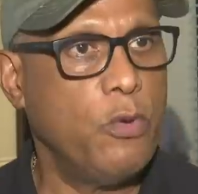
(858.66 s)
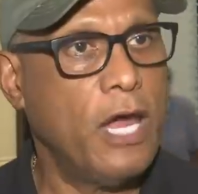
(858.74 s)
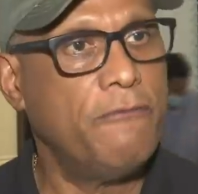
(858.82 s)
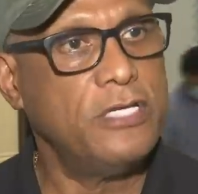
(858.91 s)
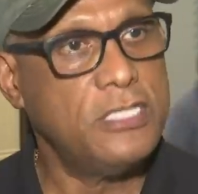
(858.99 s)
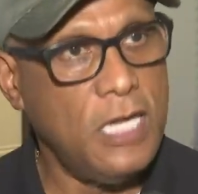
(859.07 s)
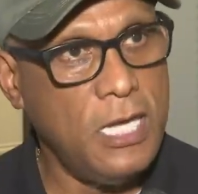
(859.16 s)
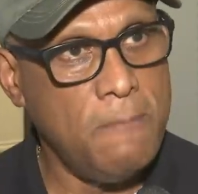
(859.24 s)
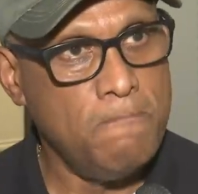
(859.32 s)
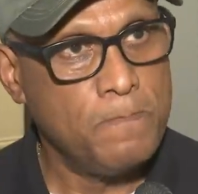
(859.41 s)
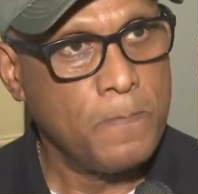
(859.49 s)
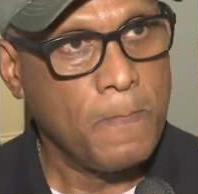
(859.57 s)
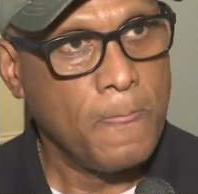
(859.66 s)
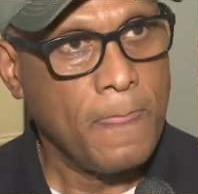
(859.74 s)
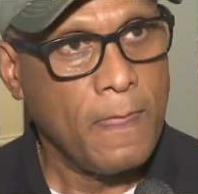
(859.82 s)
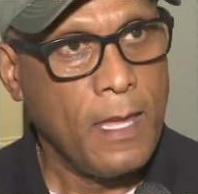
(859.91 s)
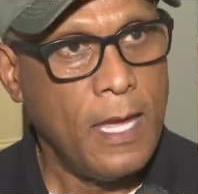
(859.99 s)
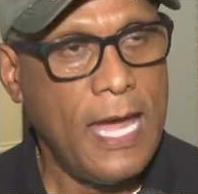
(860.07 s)
We would have a team,
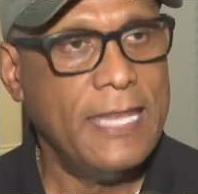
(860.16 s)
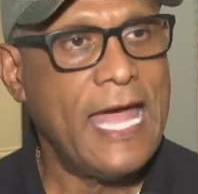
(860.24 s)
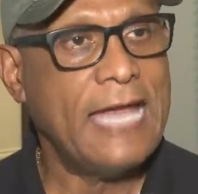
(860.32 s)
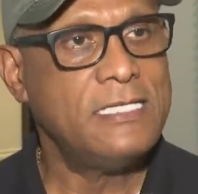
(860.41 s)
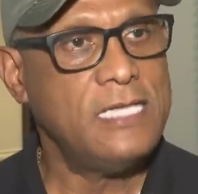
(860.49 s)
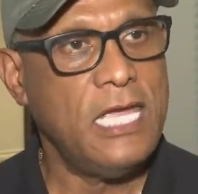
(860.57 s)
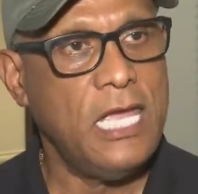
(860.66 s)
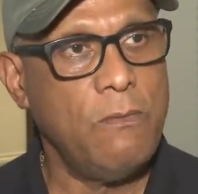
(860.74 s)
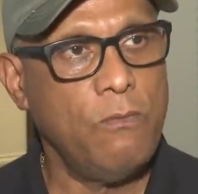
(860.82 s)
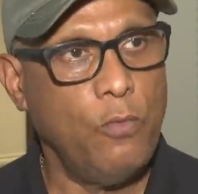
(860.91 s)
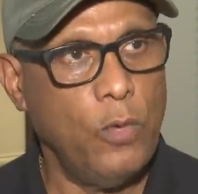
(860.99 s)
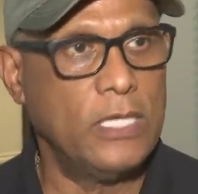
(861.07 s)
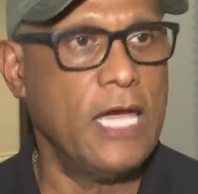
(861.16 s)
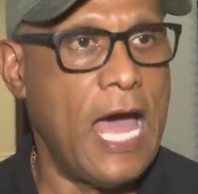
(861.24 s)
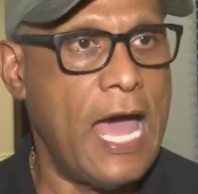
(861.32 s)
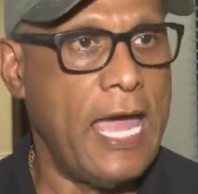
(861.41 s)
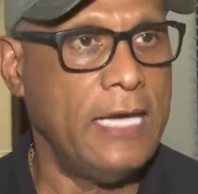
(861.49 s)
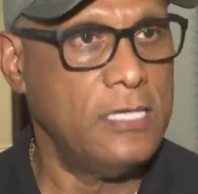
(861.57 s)
and that team will
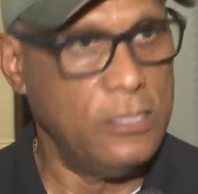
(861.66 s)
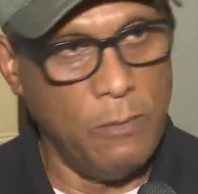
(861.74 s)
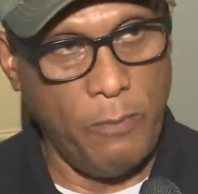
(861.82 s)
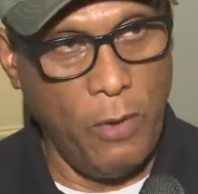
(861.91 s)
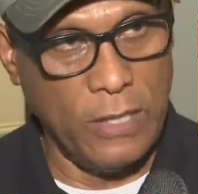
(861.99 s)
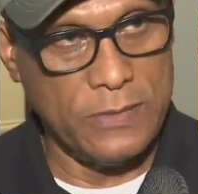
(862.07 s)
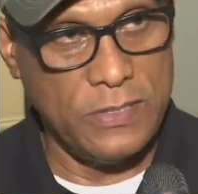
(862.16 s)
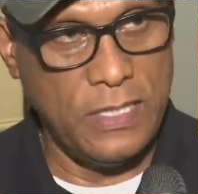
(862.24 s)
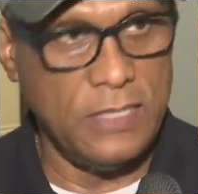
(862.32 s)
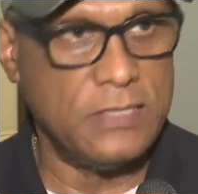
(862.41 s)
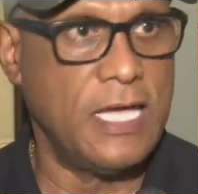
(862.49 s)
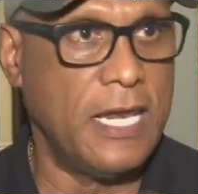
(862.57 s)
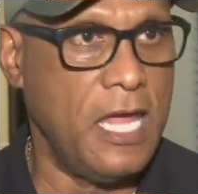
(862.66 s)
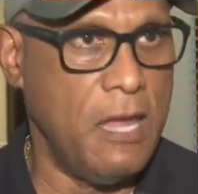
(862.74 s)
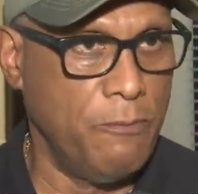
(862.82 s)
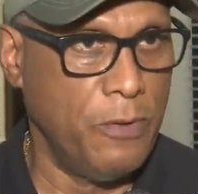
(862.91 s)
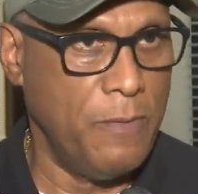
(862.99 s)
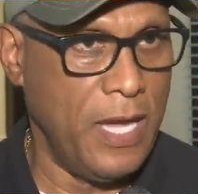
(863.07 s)
guide the policies that are
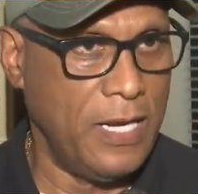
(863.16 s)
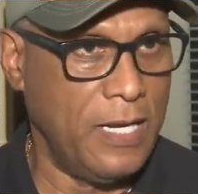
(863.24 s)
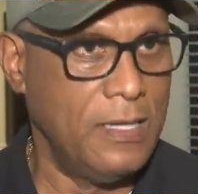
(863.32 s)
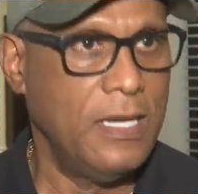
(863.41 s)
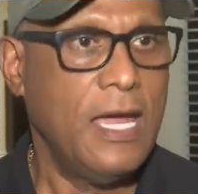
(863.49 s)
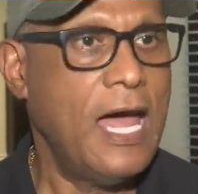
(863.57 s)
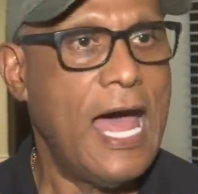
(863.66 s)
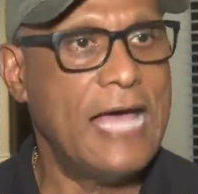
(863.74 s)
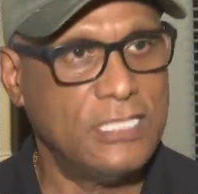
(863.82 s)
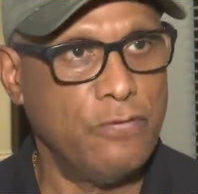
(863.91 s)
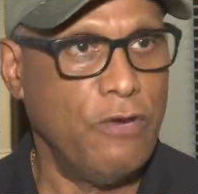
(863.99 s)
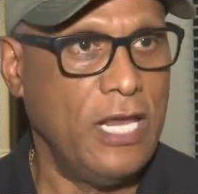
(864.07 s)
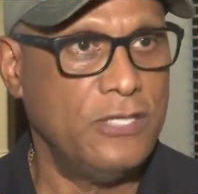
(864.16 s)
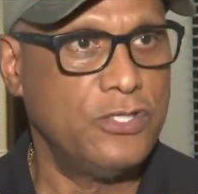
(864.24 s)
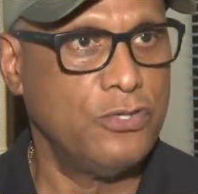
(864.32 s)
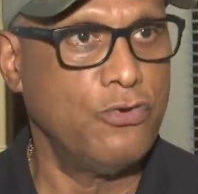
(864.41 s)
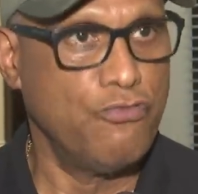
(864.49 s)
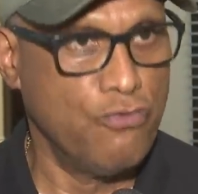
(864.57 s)
implemented as it
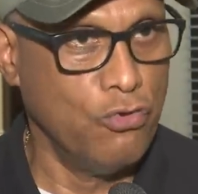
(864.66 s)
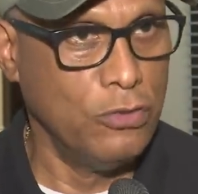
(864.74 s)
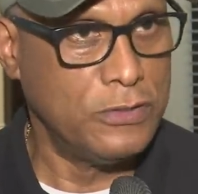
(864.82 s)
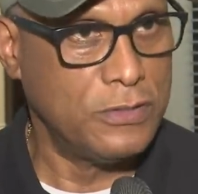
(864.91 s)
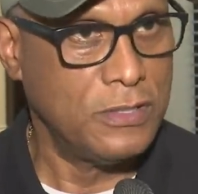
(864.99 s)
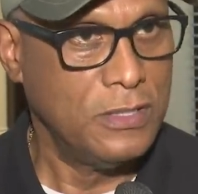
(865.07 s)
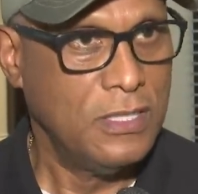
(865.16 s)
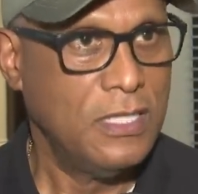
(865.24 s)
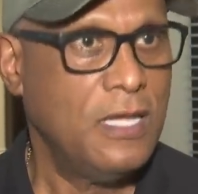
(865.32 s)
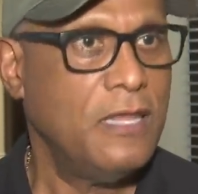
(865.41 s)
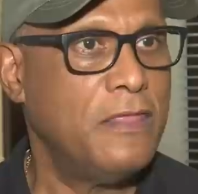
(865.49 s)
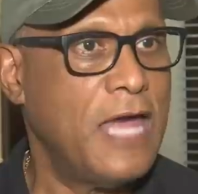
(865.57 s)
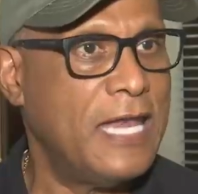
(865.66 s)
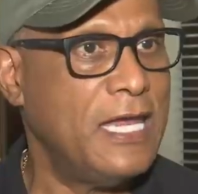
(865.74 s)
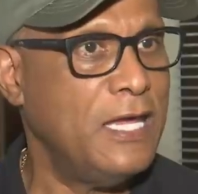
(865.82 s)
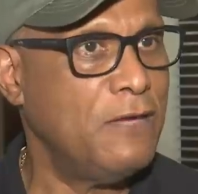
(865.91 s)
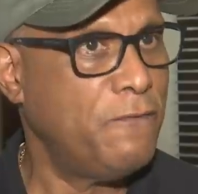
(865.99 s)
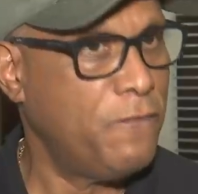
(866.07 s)
relates to the rules that
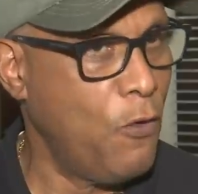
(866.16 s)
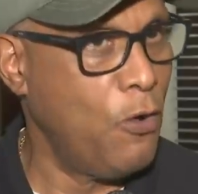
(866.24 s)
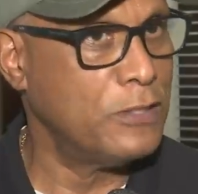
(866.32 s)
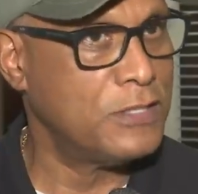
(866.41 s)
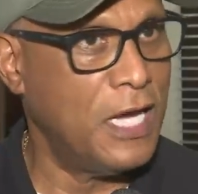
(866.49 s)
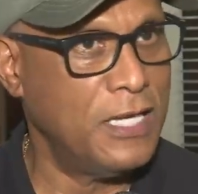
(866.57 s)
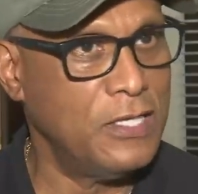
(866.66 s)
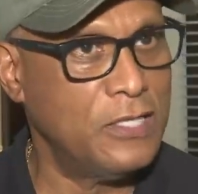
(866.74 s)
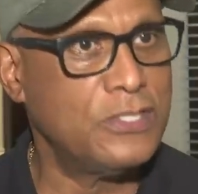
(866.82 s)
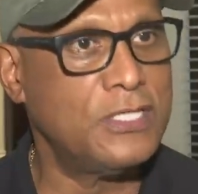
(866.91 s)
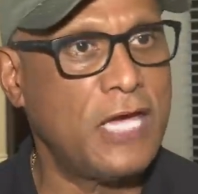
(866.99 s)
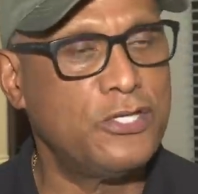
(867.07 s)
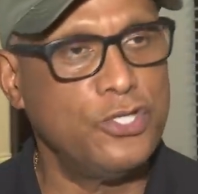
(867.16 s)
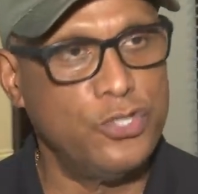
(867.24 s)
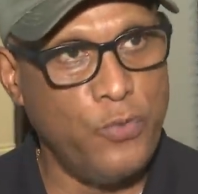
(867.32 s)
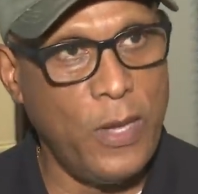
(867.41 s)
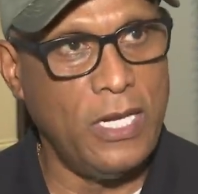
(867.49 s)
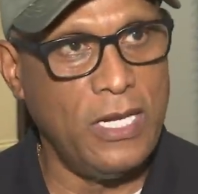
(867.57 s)
falls under
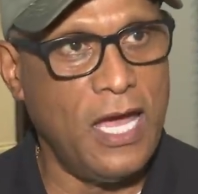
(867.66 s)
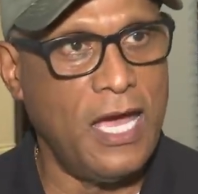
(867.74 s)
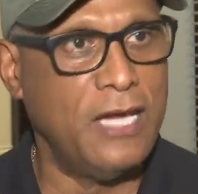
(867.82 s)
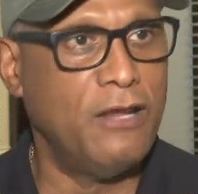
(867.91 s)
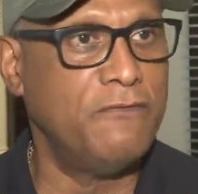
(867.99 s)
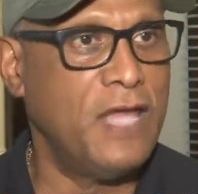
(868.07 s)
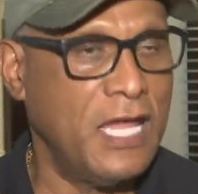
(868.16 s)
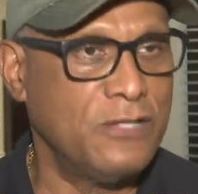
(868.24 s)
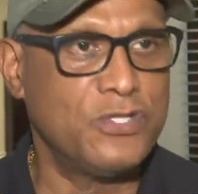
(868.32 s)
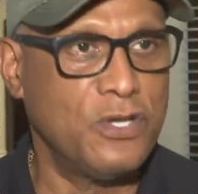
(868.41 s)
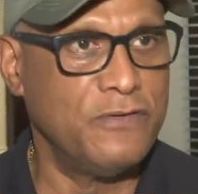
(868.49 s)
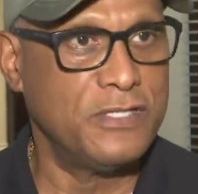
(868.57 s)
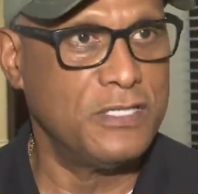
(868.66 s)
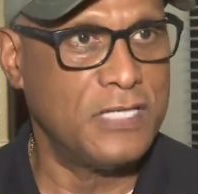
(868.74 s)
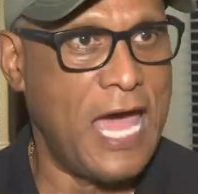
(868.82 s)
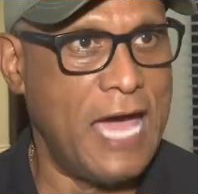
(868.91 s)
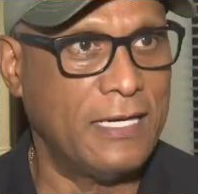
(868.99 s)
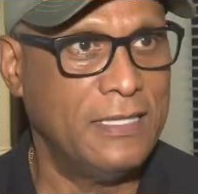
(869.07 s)
Section 29 of the Health
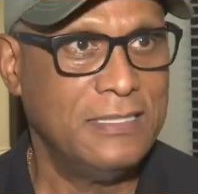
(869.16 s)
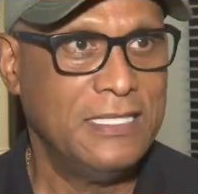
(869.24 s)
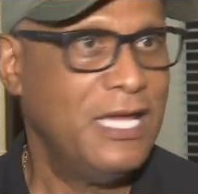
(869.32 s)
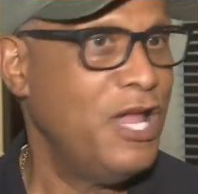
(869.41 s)
Services Act,